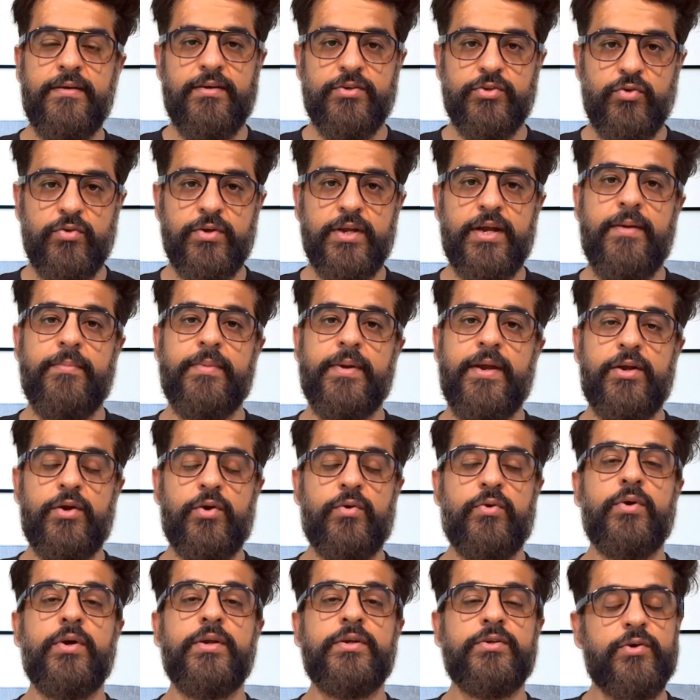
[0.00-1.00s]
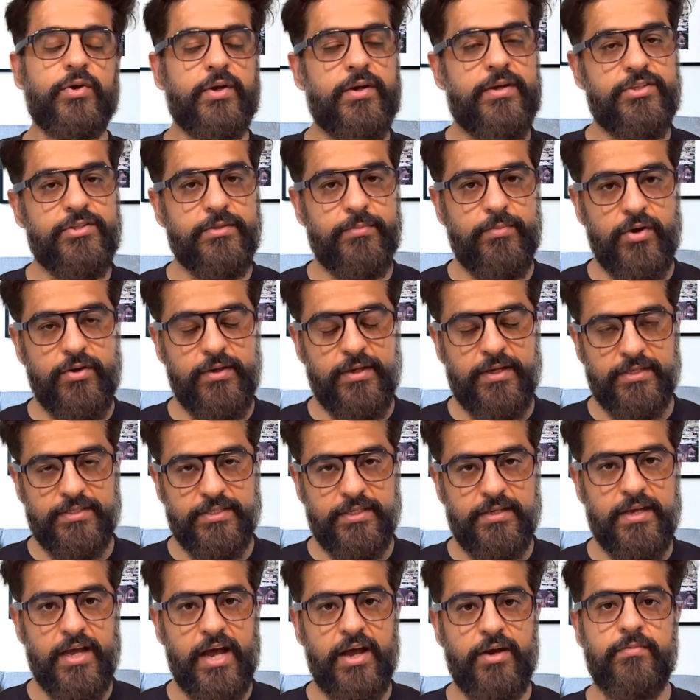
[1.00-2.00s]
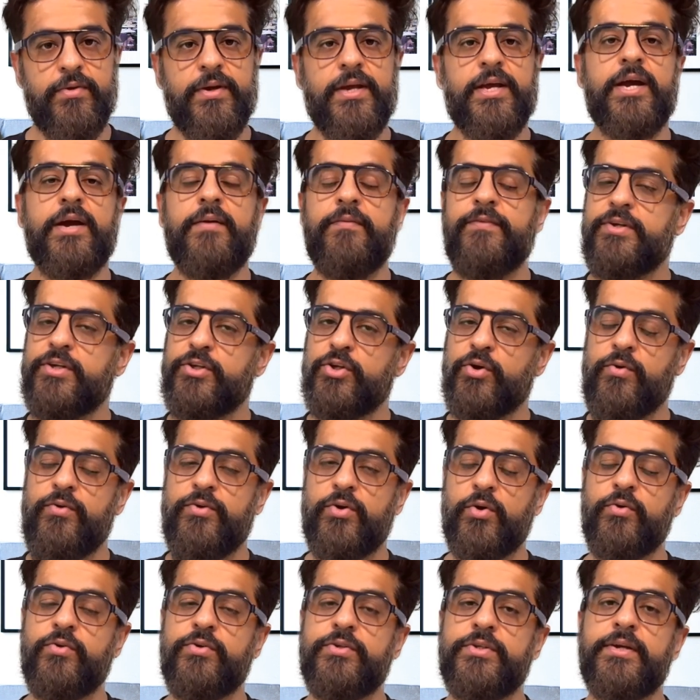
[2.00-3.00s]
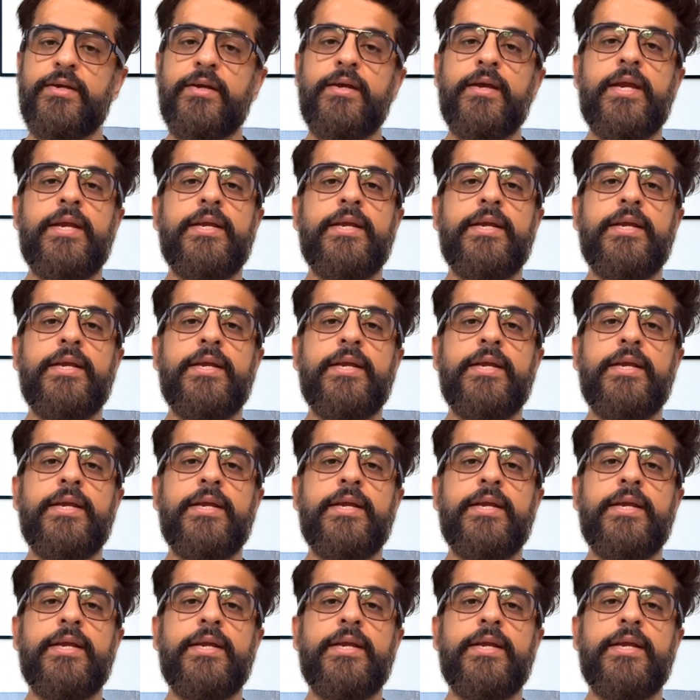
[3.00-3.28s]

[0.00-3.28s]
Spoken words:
Do let me know your thoughts about it. I would love to know those.